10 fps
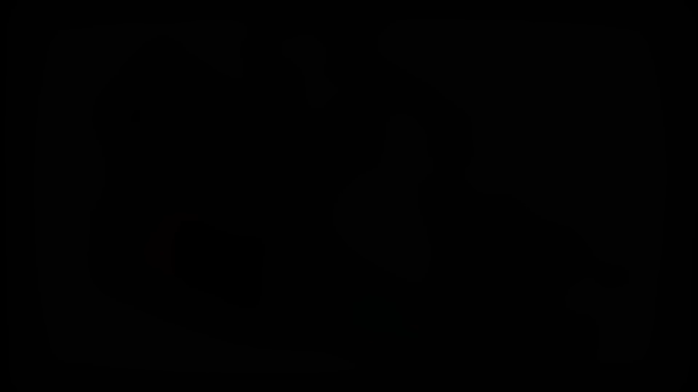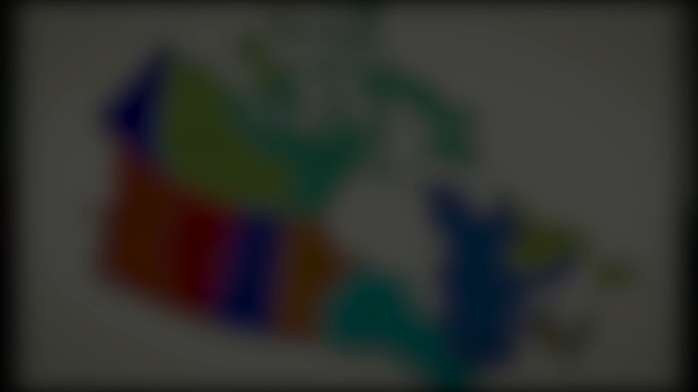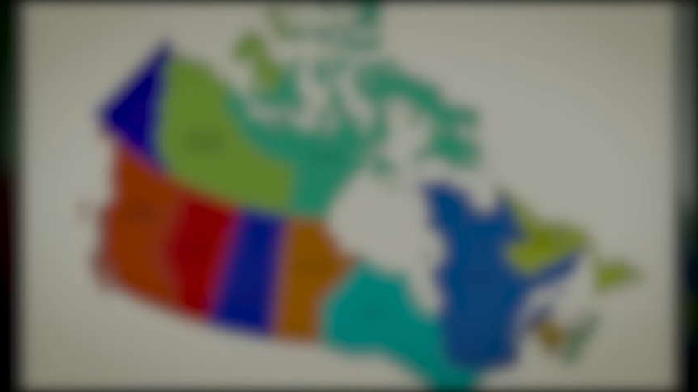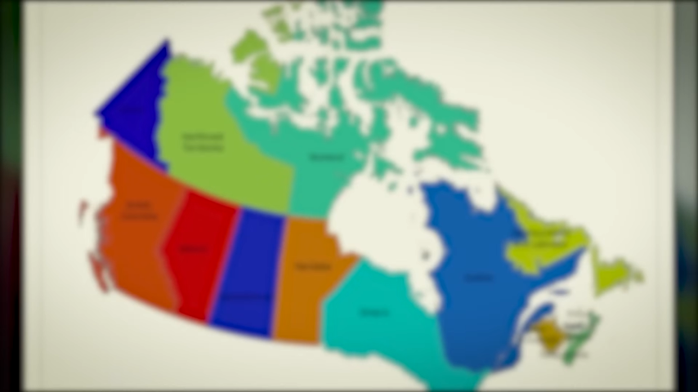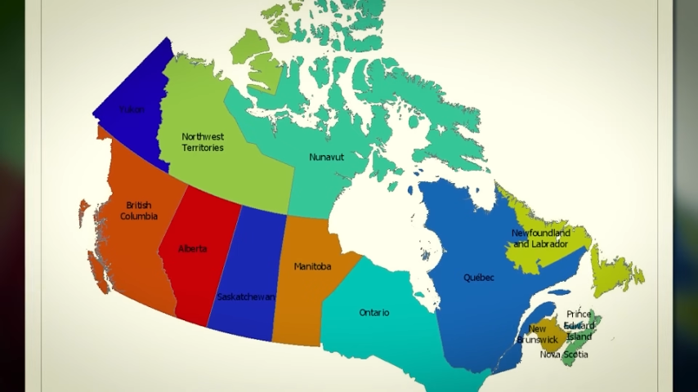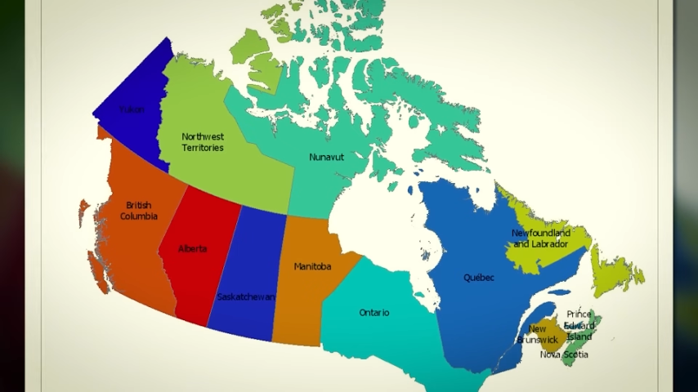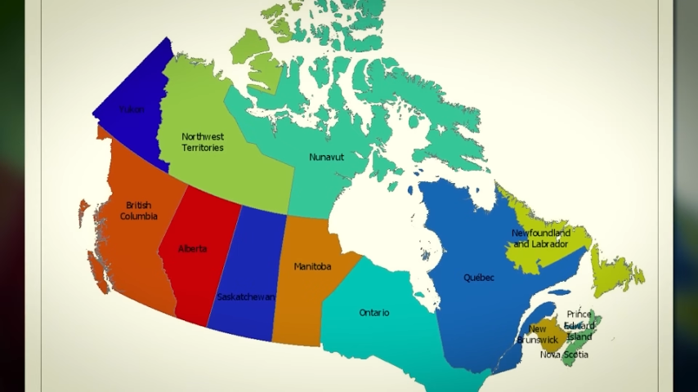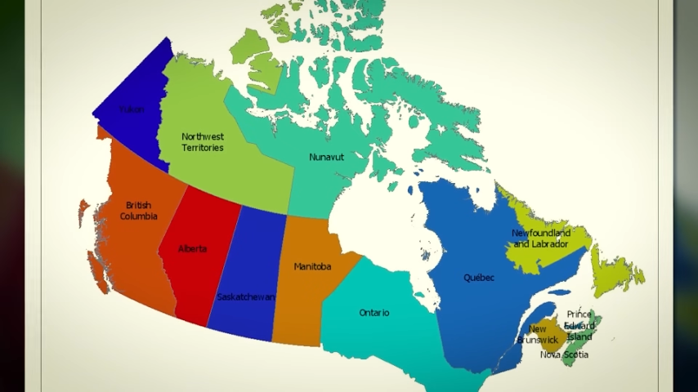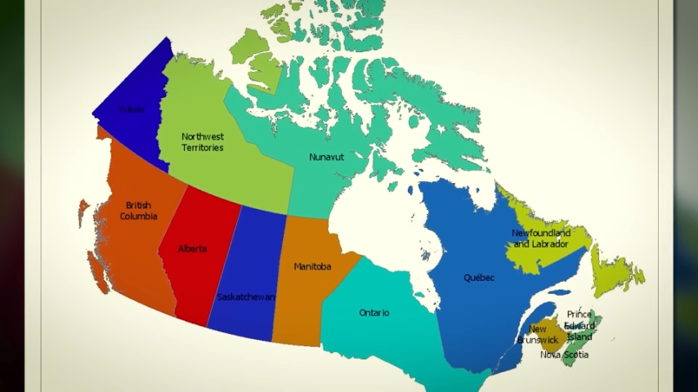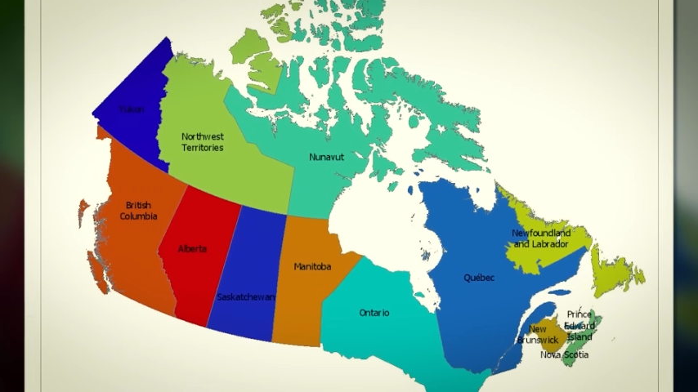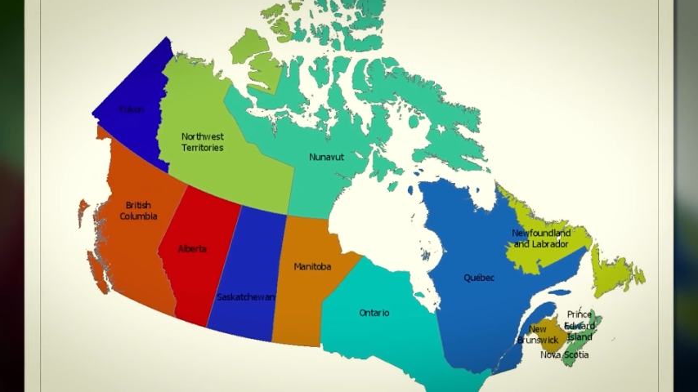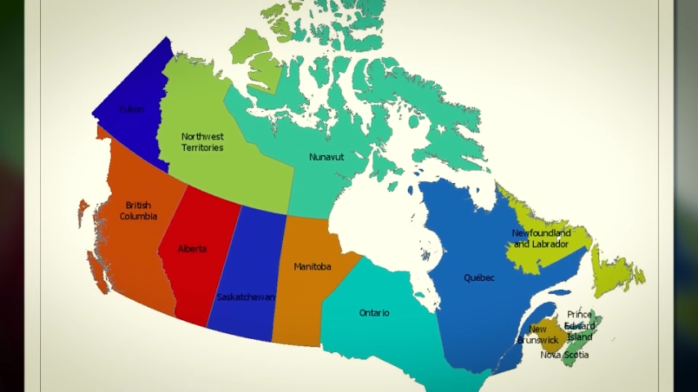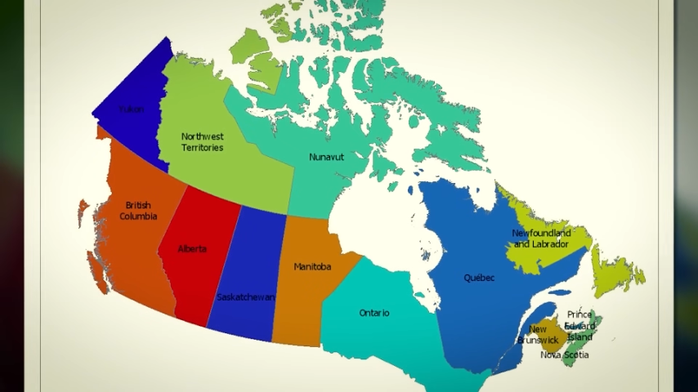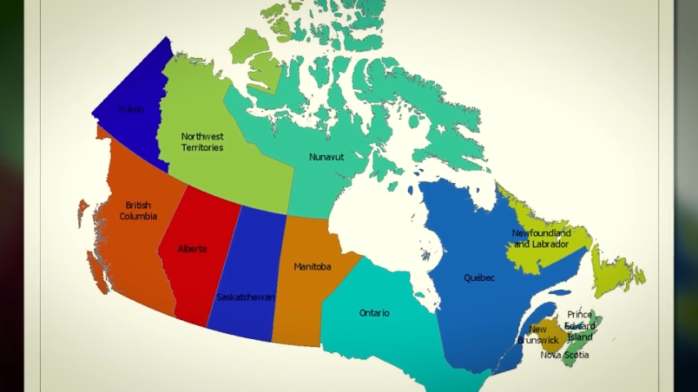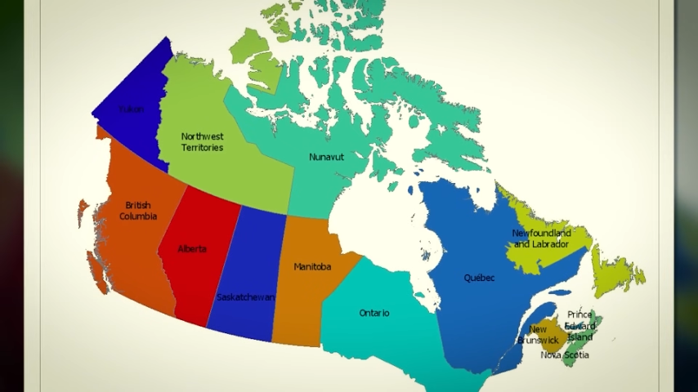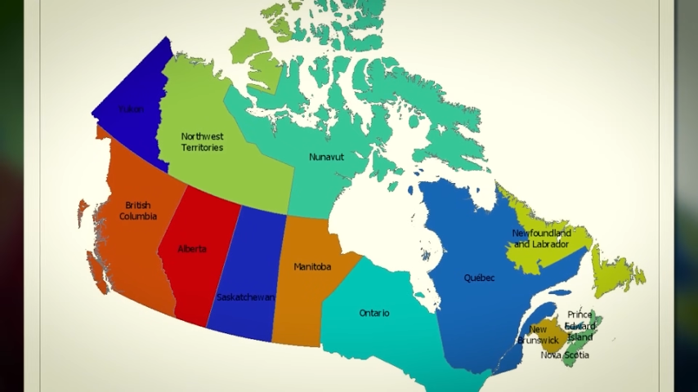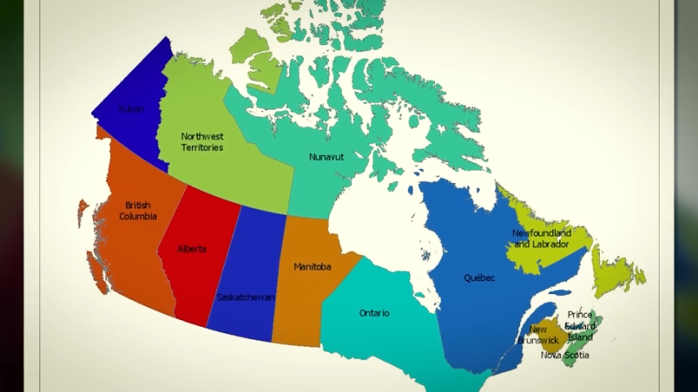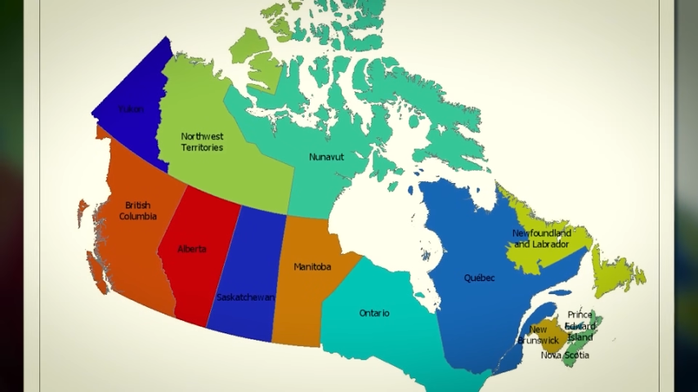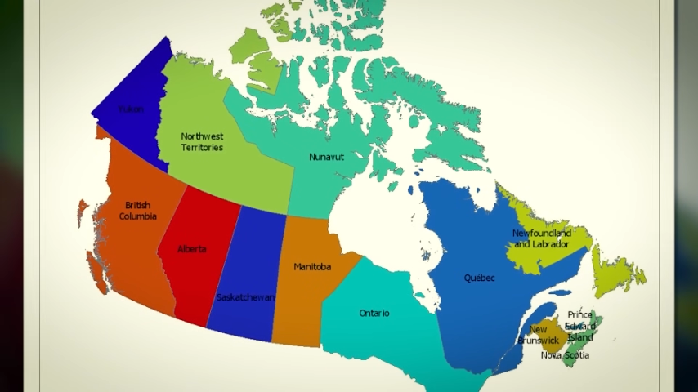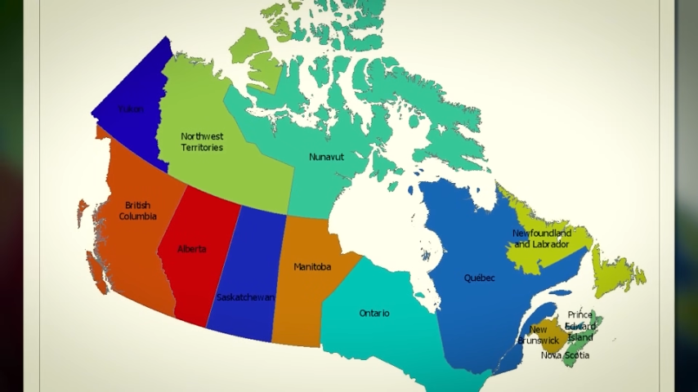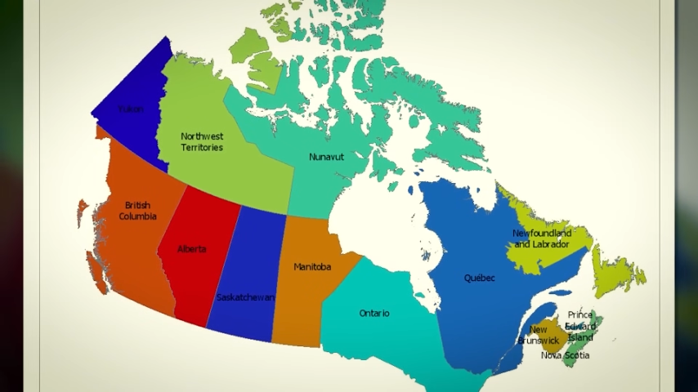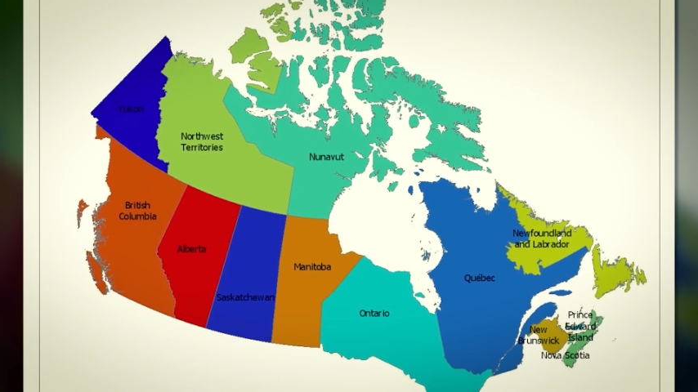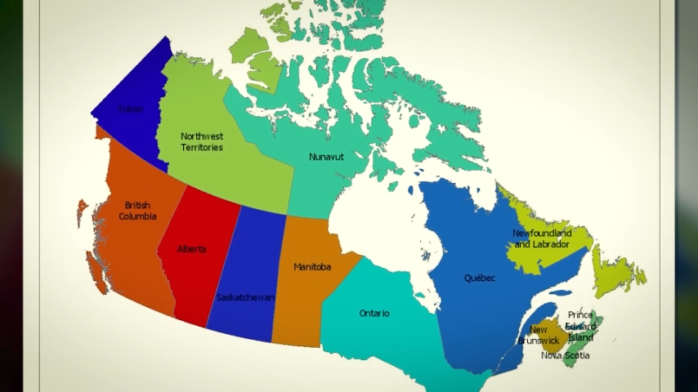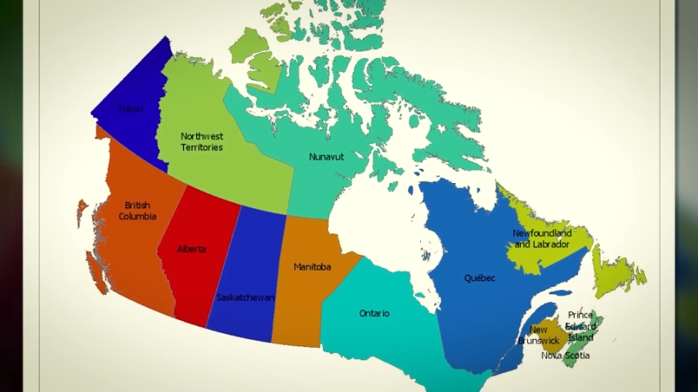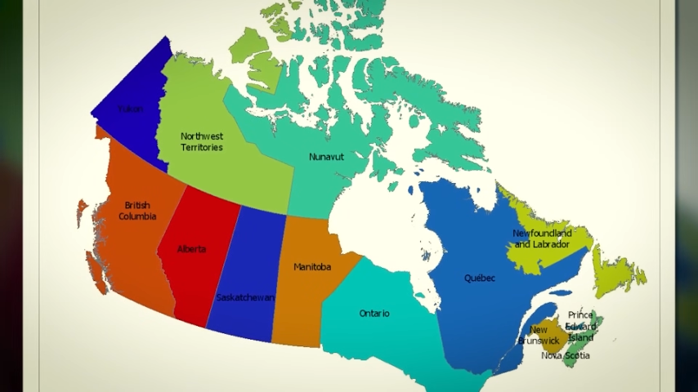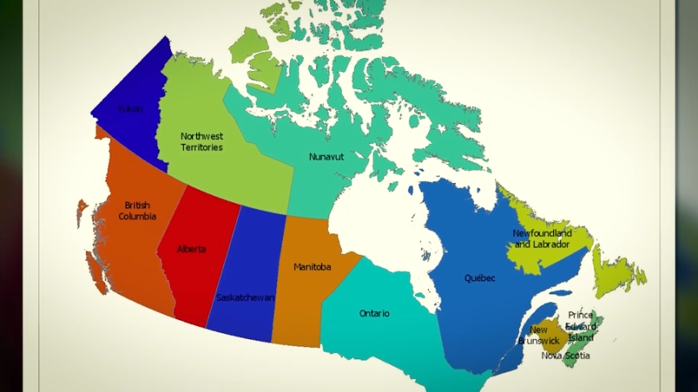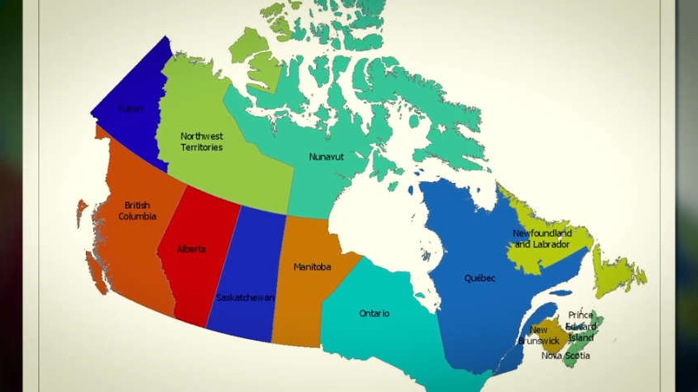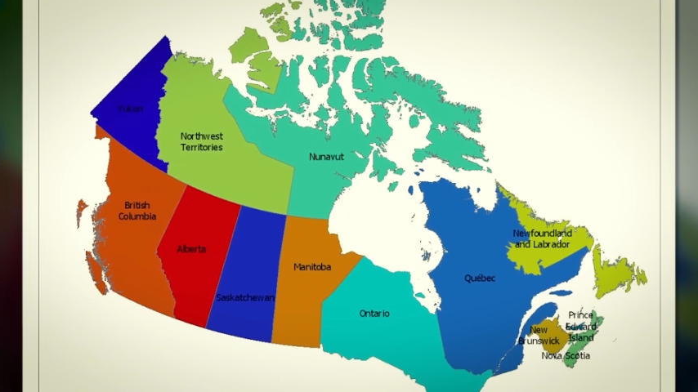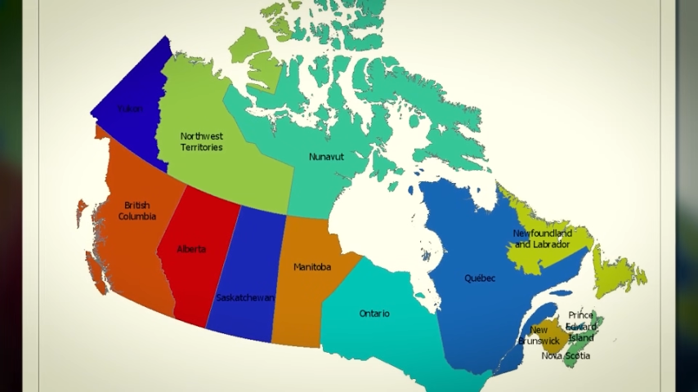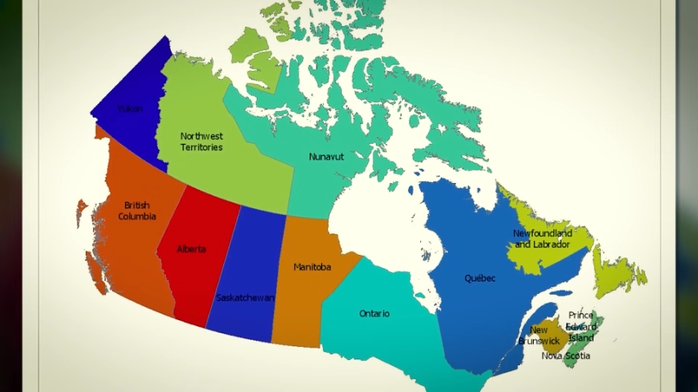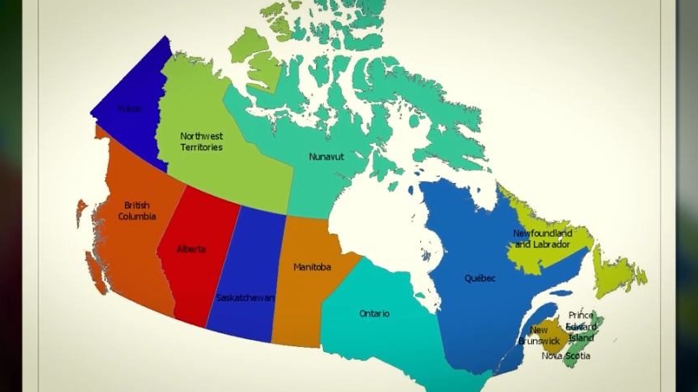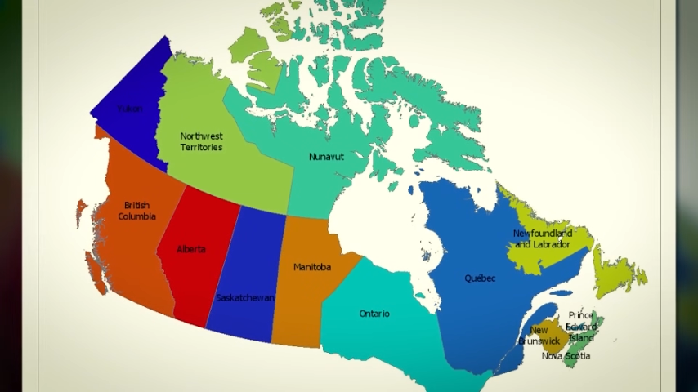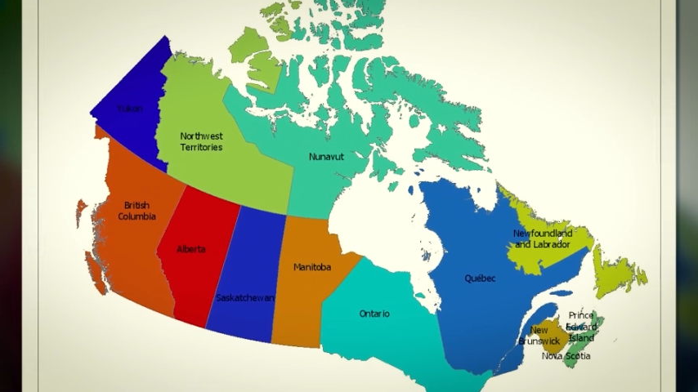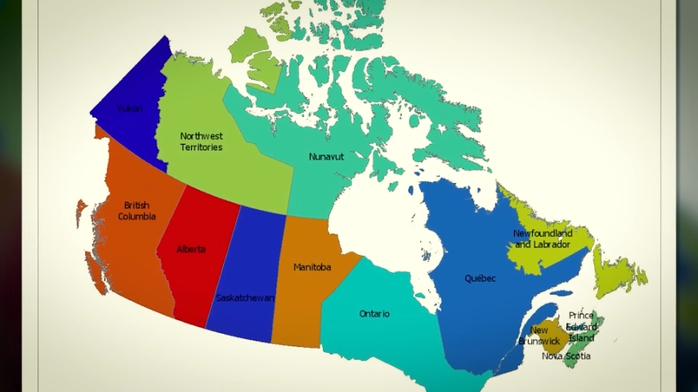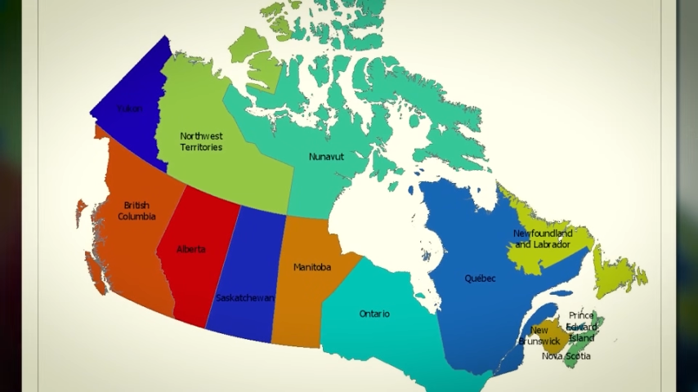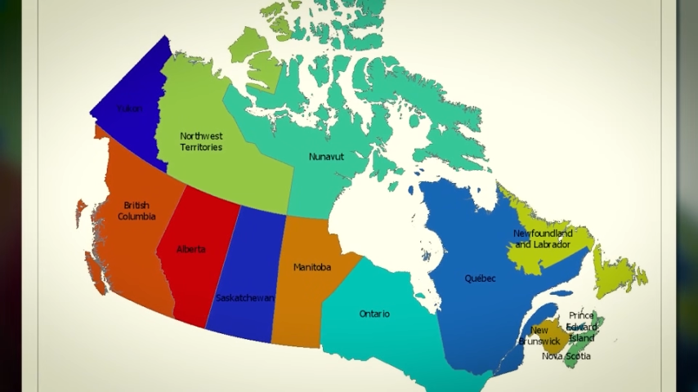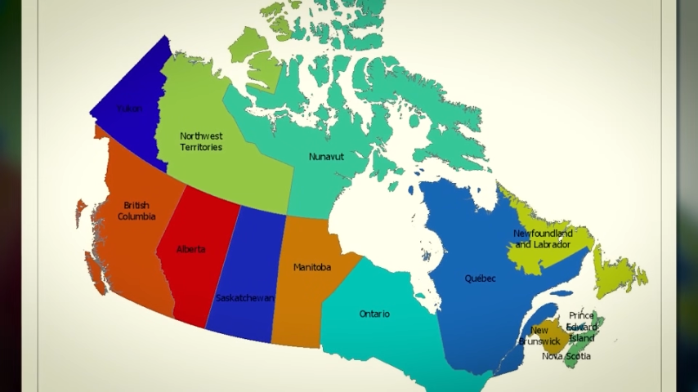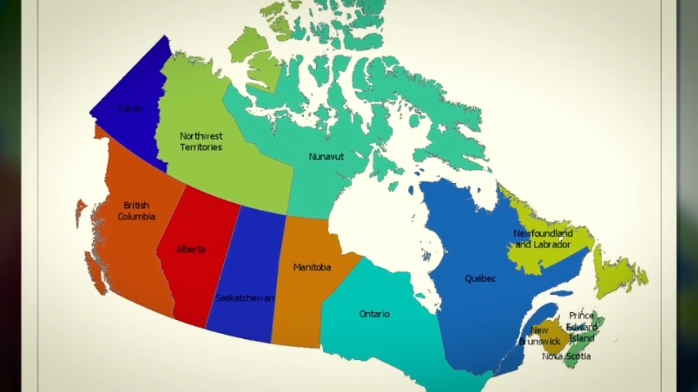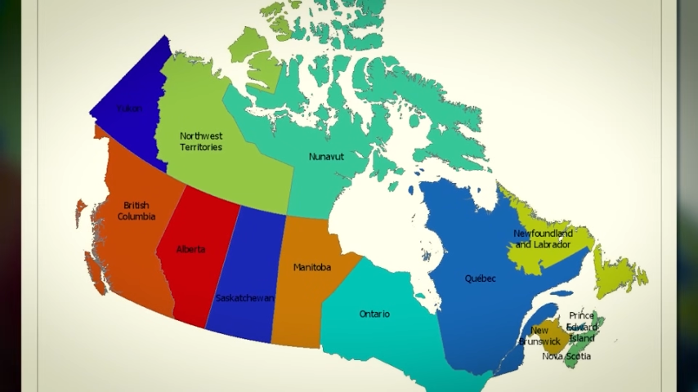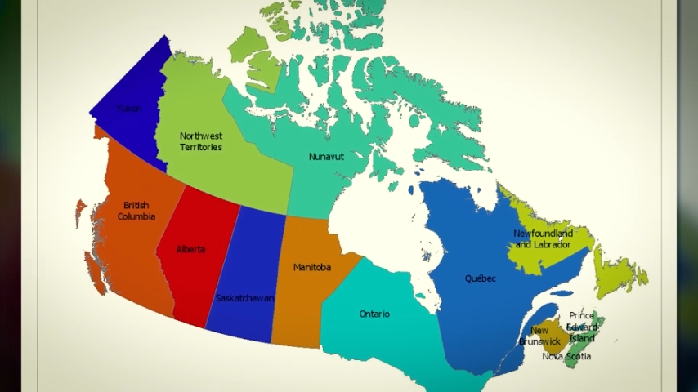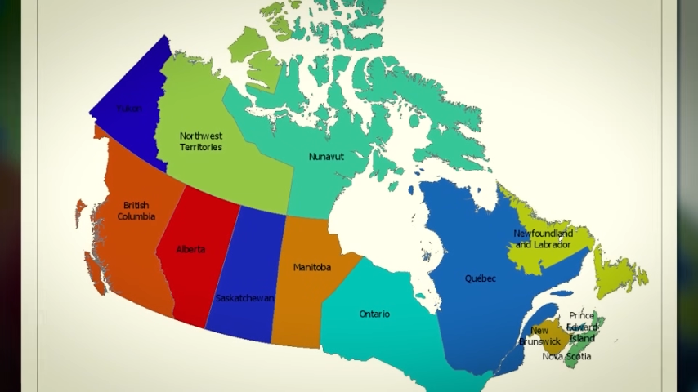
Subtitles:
Nobody's mouth can be seen.